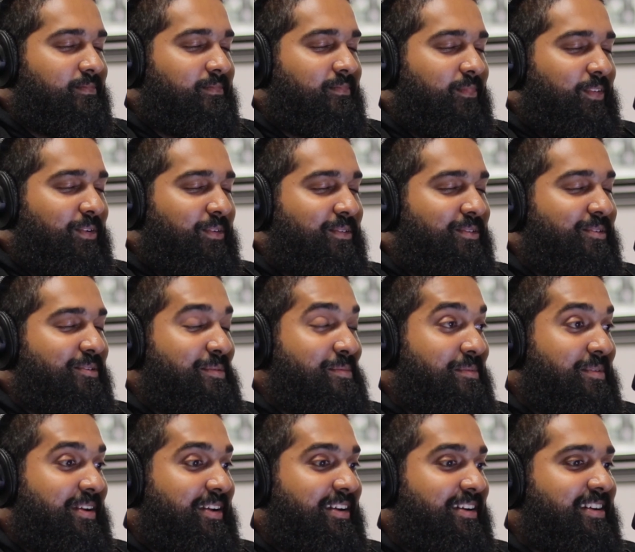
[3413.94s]
like my
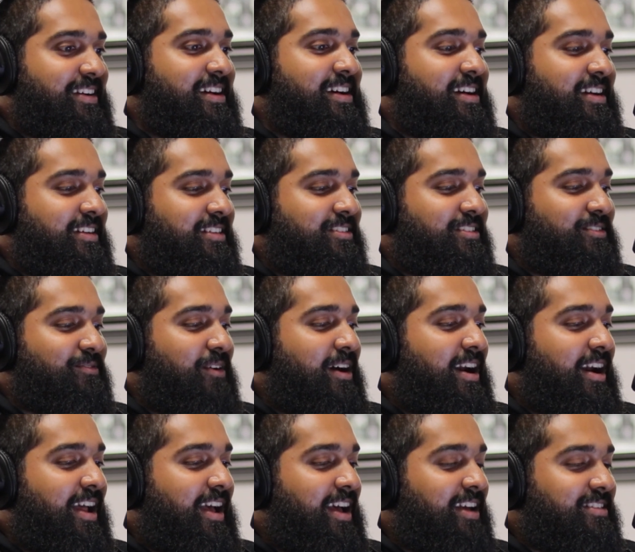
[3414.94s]
whole makeup
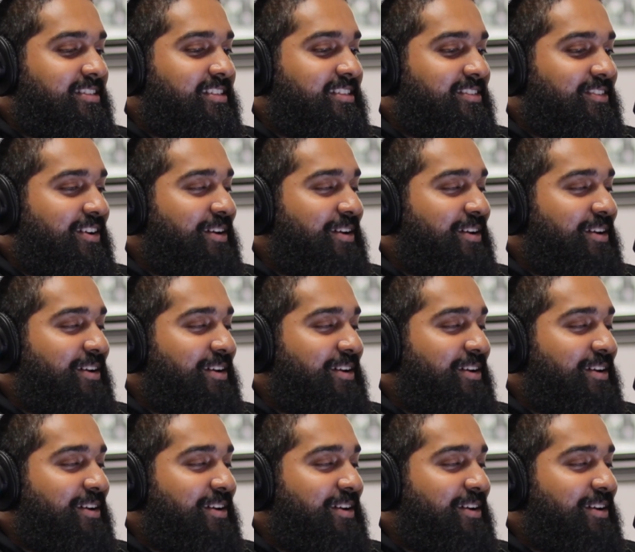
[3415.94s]
collection with me?